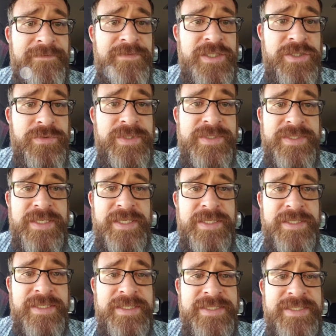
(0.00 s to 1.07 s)
to do is get
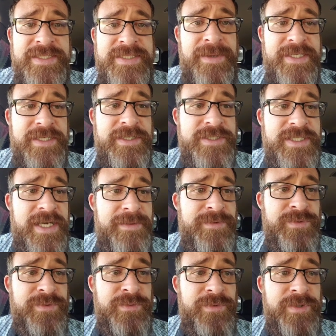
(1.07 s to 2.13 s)
in the top 10 or
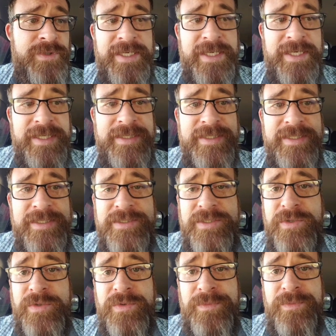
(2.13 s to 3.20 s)
top 20 and I get these
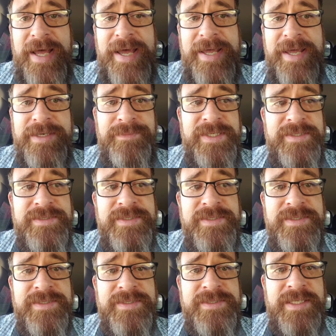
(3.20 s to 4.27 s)
cool platinum
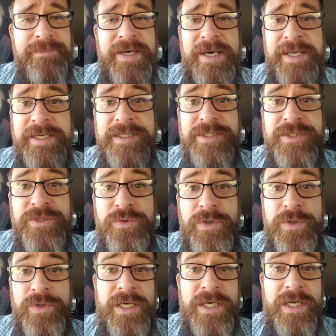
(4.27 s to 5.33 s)
pieces to combine into
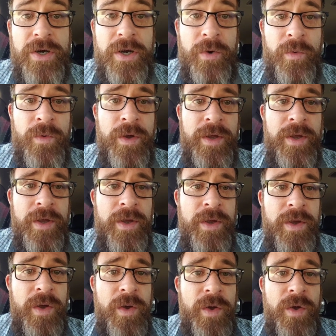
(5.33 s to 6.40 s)
a hero.
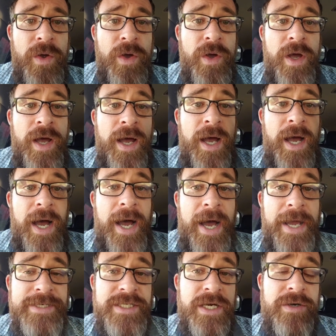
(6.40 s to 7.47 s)

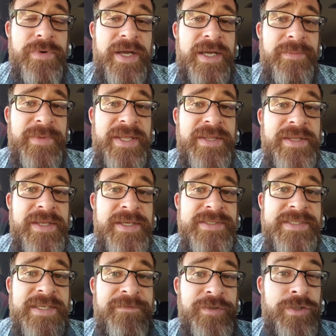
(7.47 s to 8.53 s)
I don't recommend
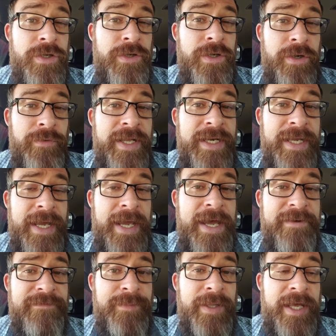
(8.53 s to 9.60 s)
this if you don't already
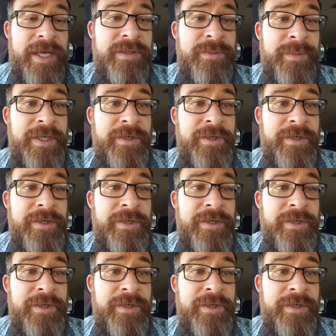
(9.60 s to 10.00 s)
have platinum